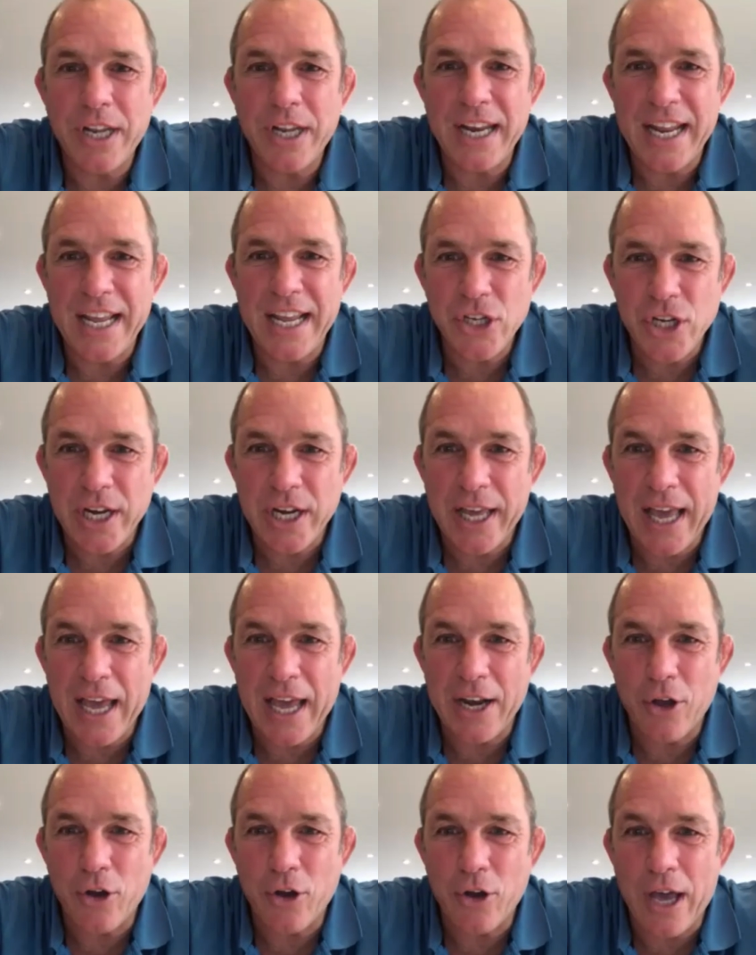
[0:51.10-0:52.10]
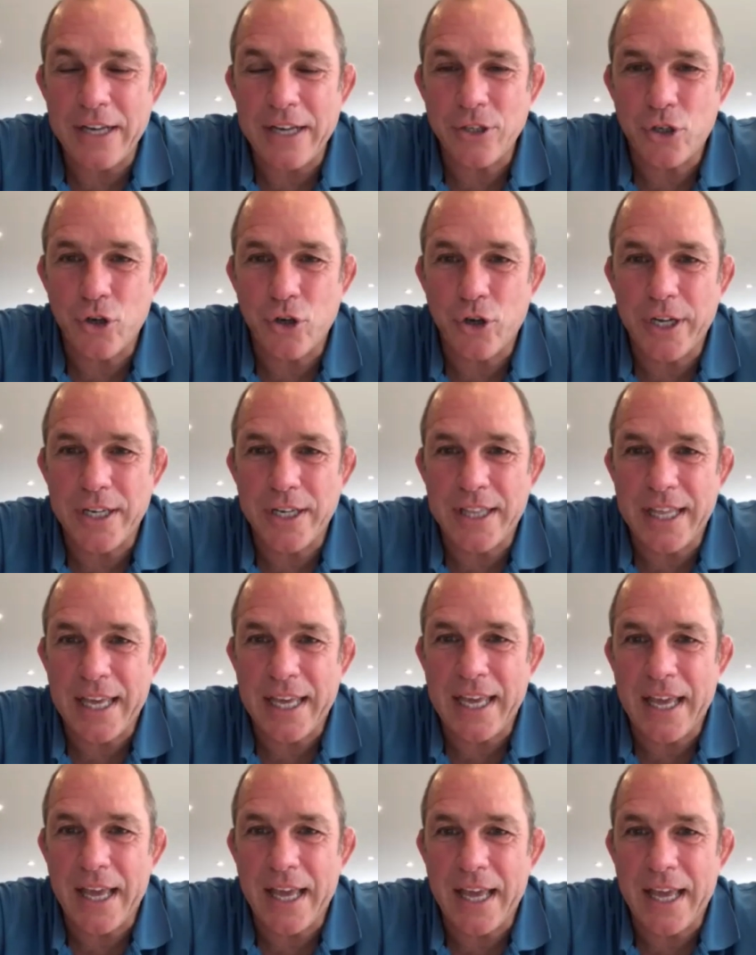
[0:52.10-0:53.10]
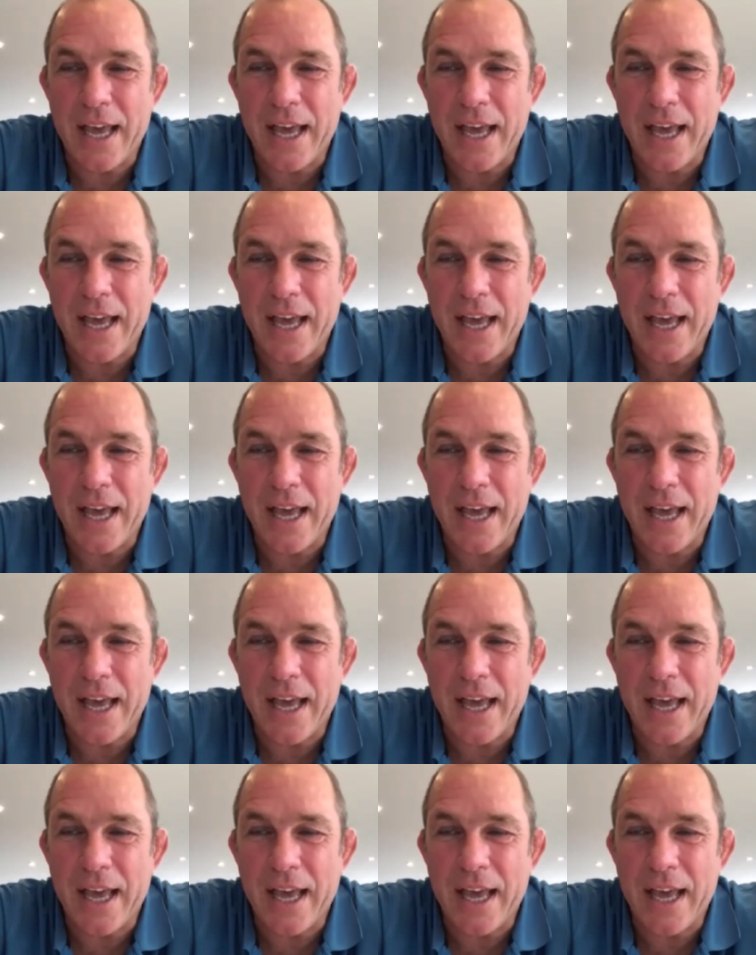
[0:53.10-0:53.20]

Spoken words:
it initially. I enjoyed the